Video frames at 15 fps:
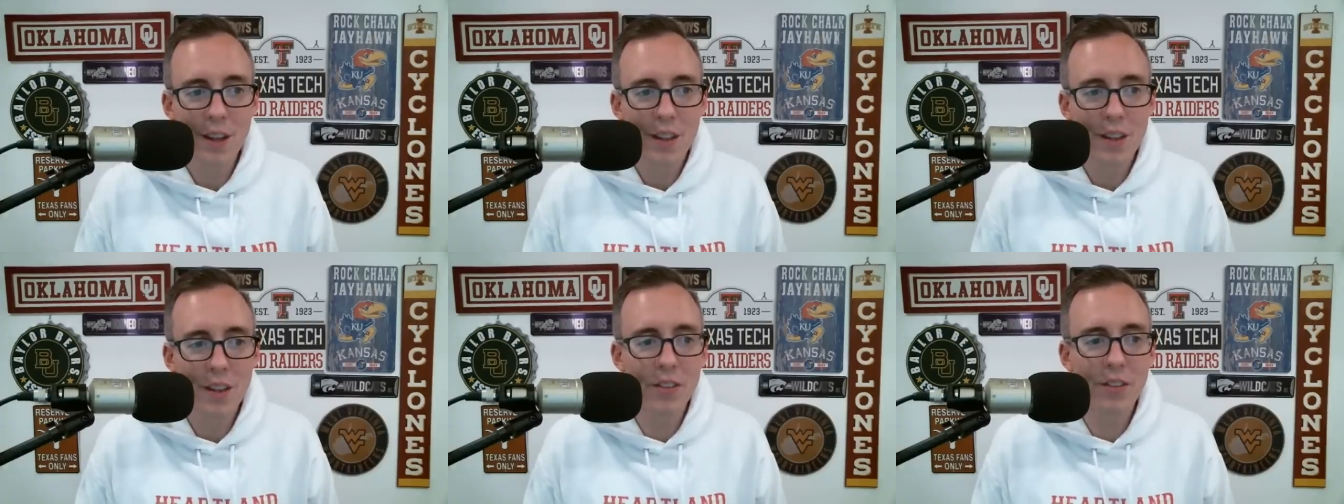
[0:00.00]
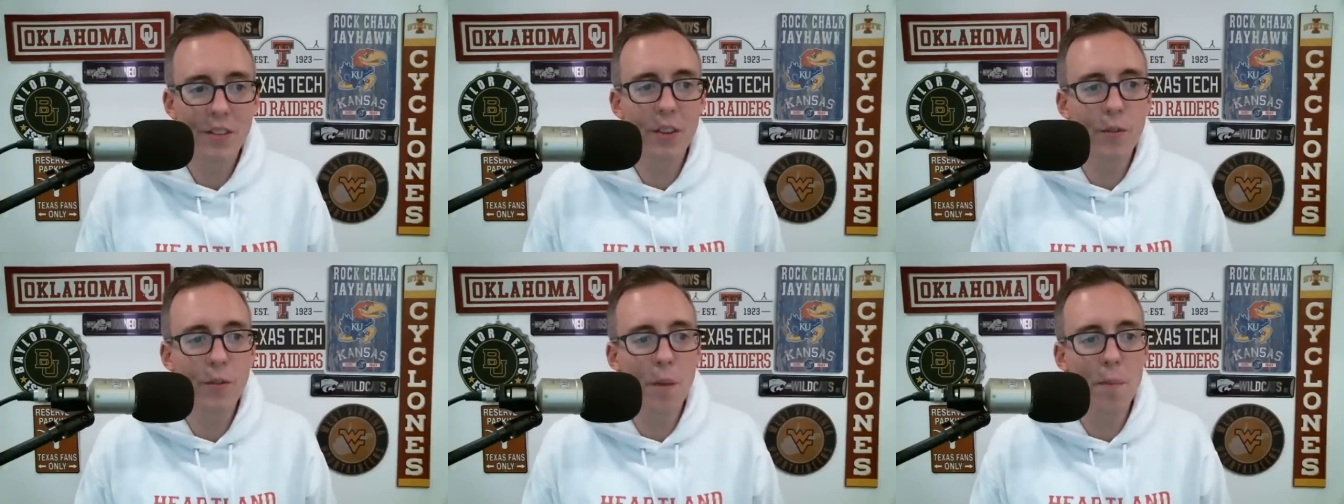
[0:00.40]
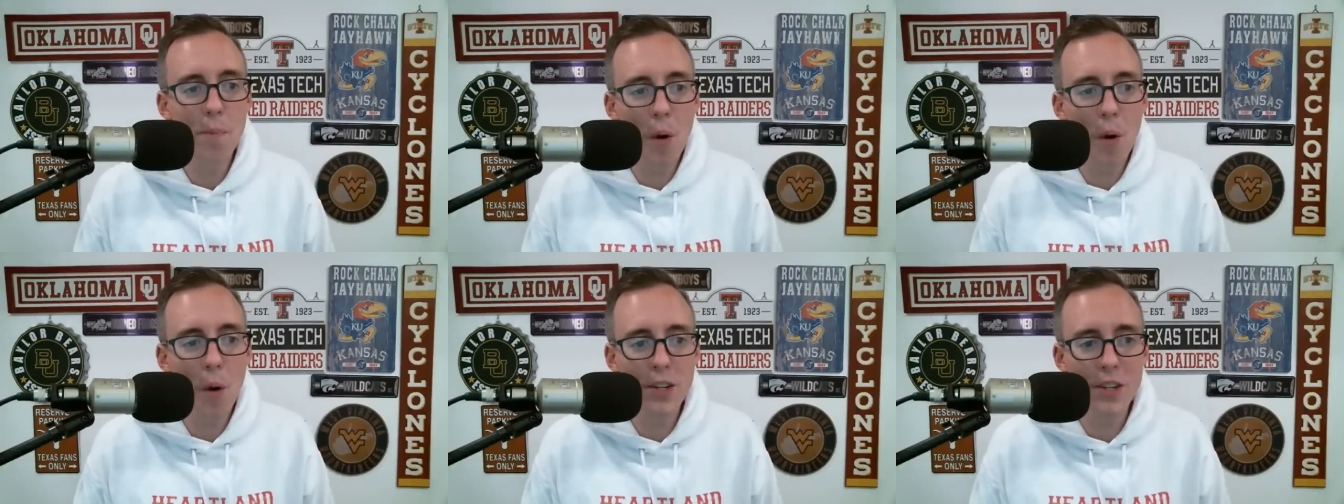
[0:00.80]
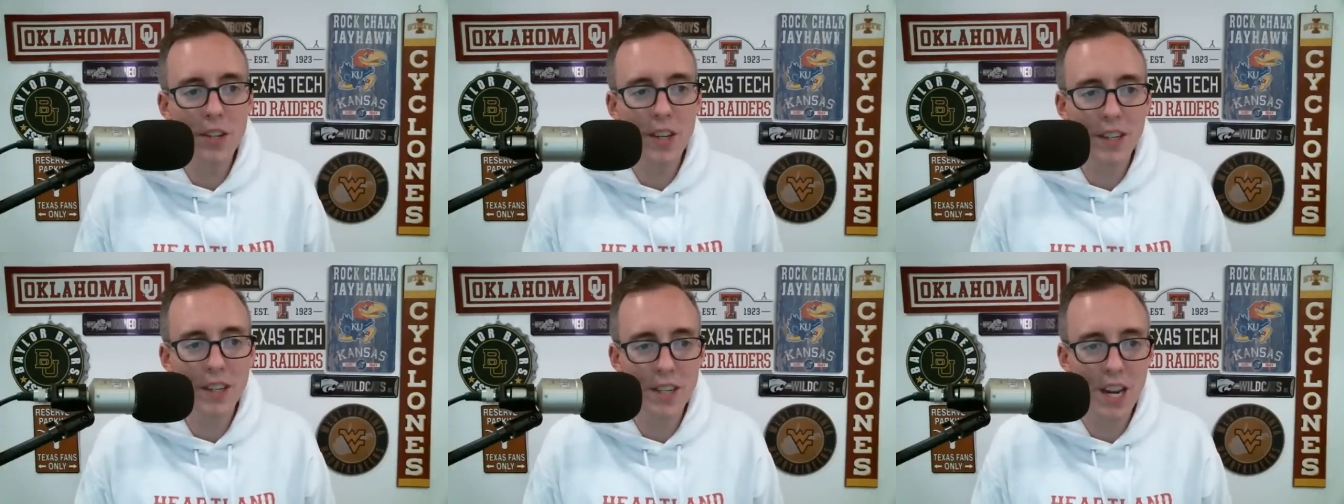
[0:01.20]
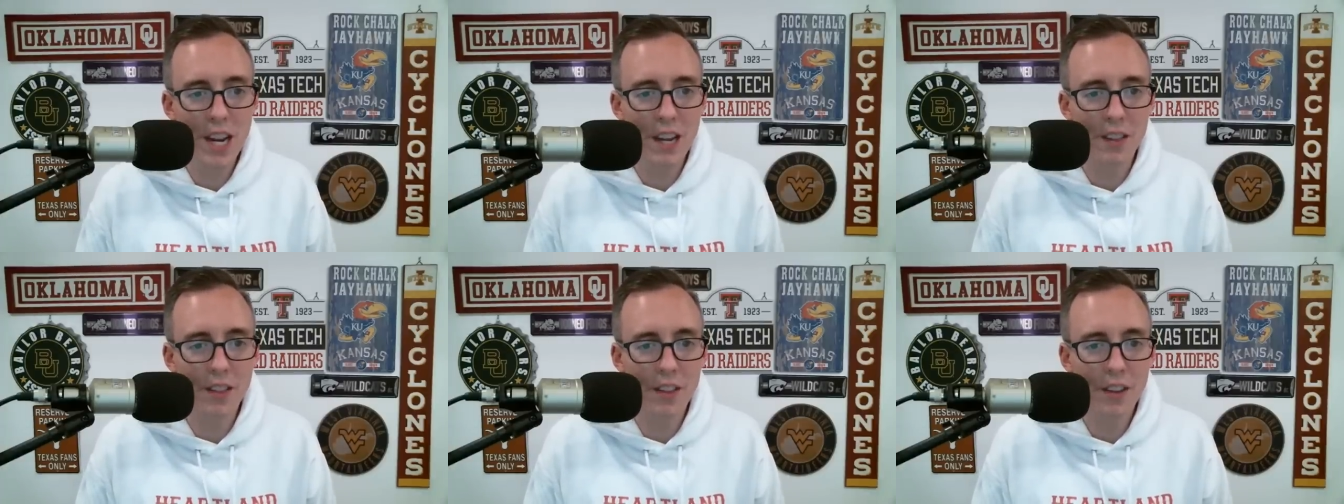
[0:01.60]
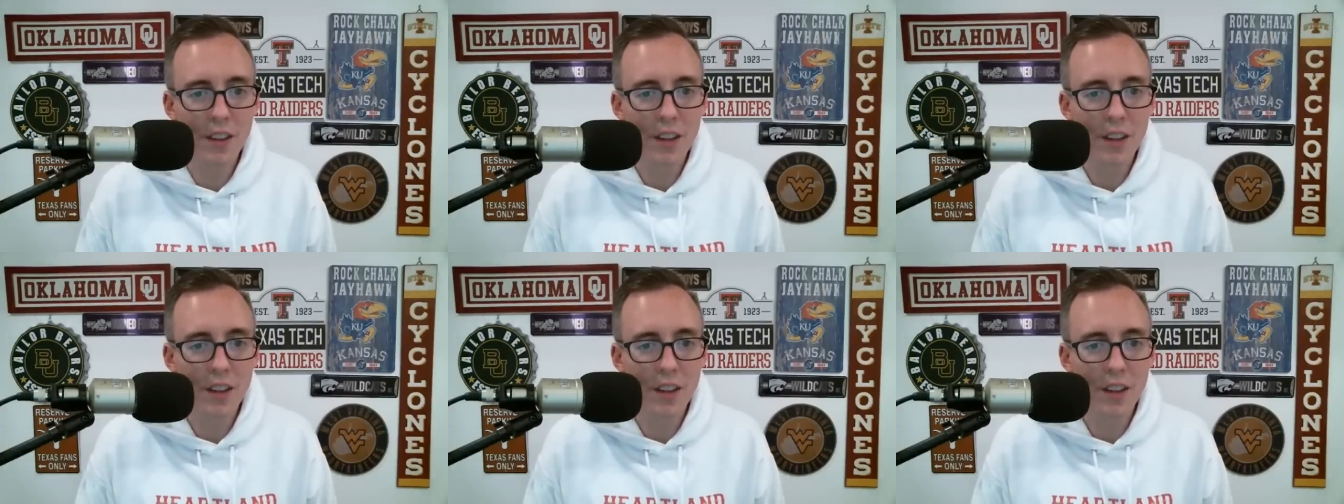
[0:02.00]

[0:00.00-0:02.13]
This is from March 16th.